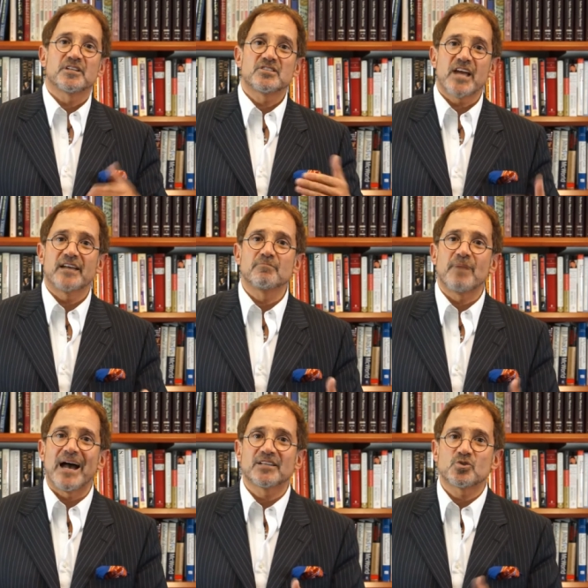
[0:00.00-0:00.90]
a 10
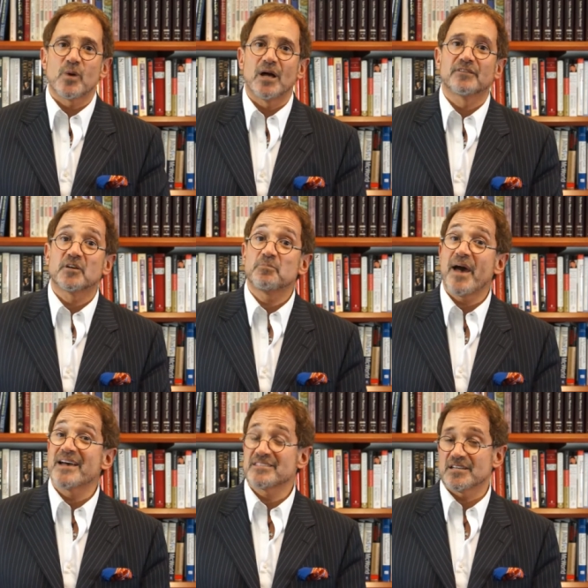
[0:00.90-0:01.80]
by 12
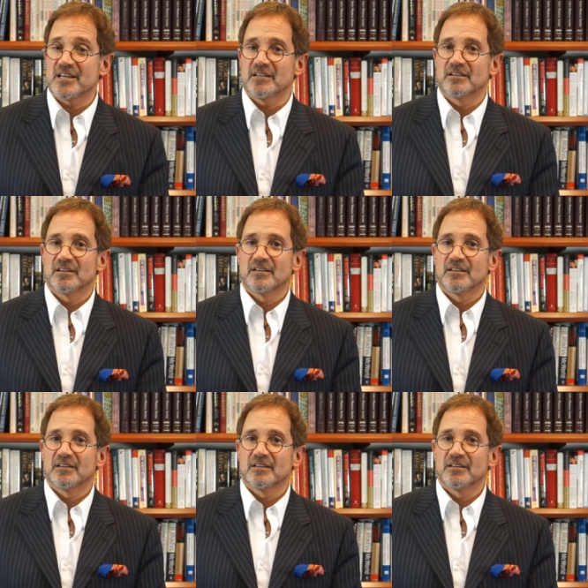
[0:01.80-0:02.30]
capacity